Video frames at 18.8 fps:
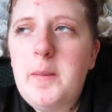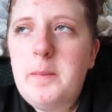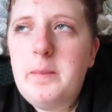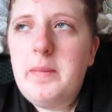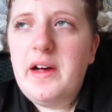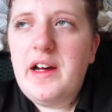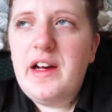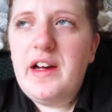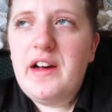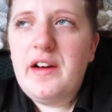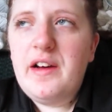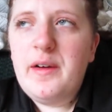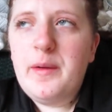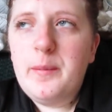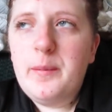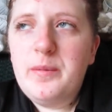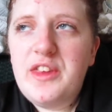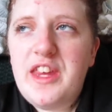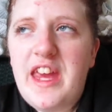But
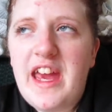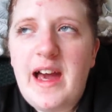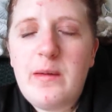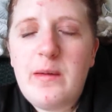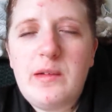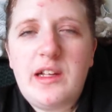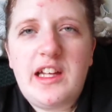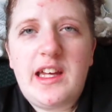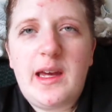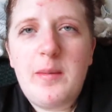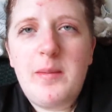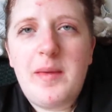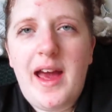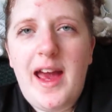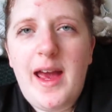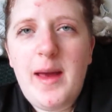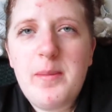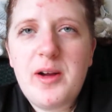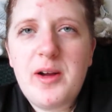um, yeah, I'm going to get my
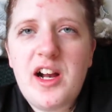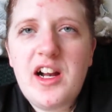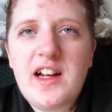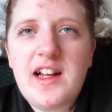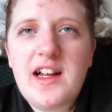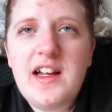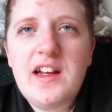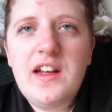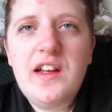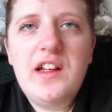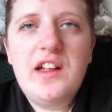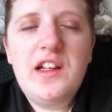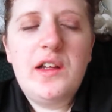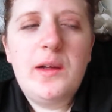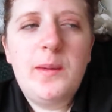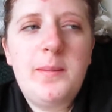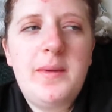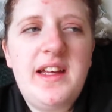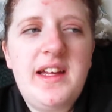apron on in a
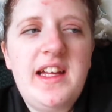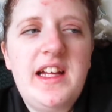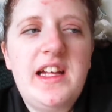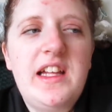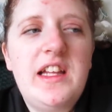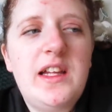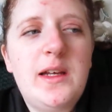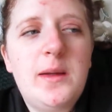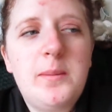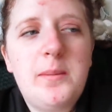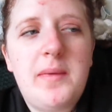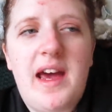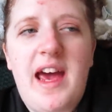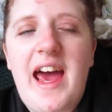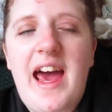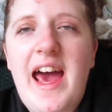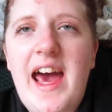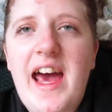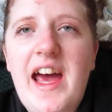little bit and then my
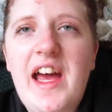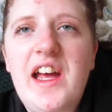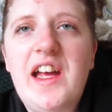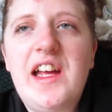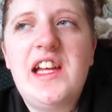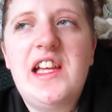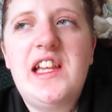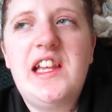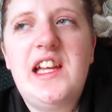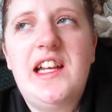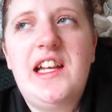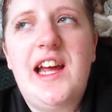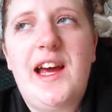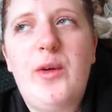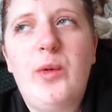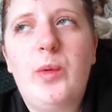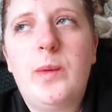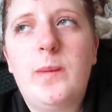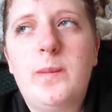hat and then
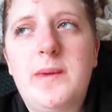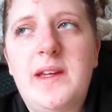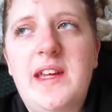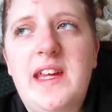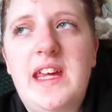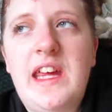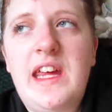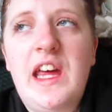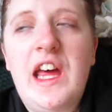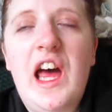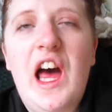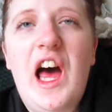I will be